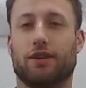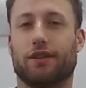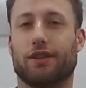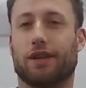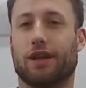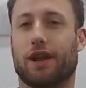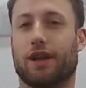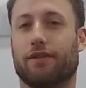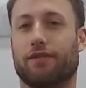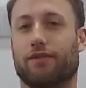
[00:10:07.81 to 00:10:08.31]

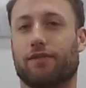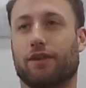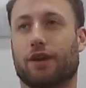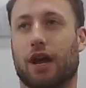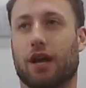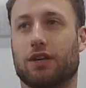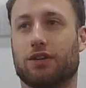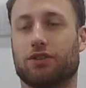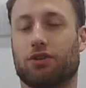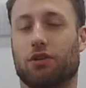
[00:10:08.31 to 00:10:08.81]
that I've
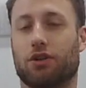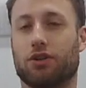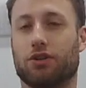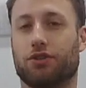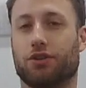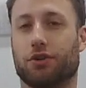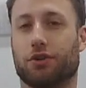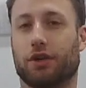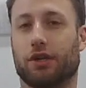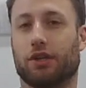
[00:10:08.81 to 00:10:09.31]
kind of started
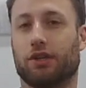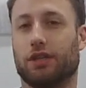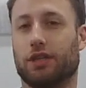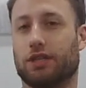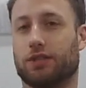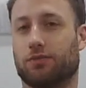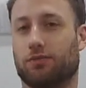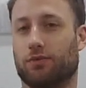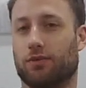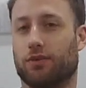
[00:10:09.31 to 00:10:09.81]
doing, at
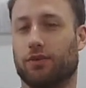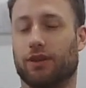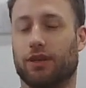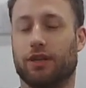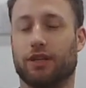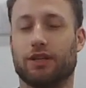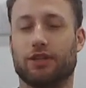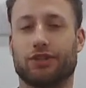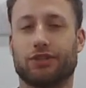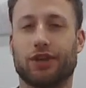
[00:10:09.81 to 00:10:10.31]
least
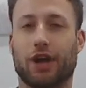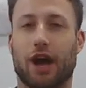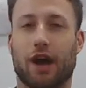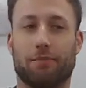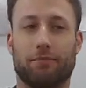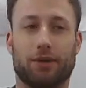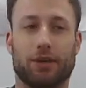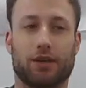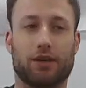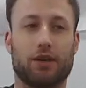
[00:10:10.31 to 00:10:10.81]
within this
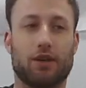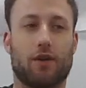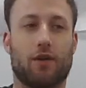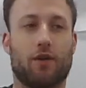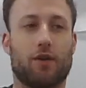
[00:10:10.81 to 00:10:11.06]
topic.